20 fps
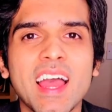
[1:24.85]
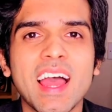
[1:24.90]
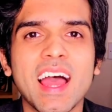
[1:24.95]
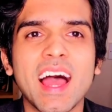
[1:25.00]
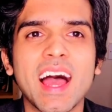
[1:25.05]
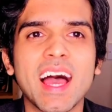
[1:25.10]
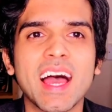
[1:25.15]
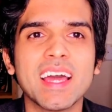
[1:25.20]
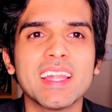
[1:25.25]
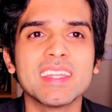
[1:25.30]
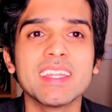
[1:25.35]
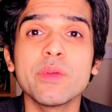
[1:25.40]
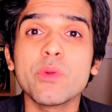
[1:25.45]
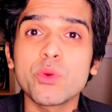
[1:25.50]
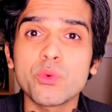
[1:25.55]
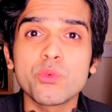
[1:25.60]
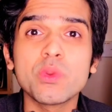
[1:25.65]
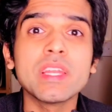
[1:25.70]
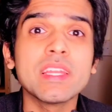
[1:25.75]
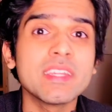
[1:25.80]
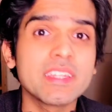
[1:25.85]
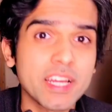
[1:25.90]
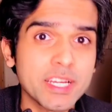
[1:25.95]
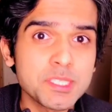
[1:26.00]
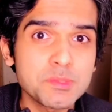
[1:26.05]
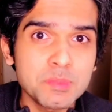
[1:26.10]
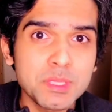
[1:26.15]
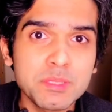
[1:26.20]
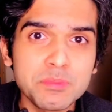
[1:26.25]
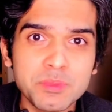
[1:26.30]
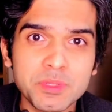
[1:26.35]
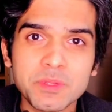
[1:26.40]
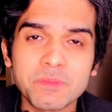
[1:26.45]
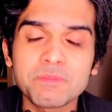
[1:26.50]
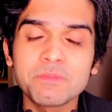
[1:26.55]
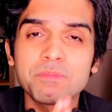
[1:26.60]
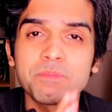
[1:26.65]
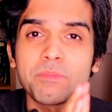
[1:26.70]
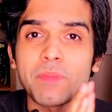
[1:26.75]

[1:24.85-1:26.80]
and they were really nice people.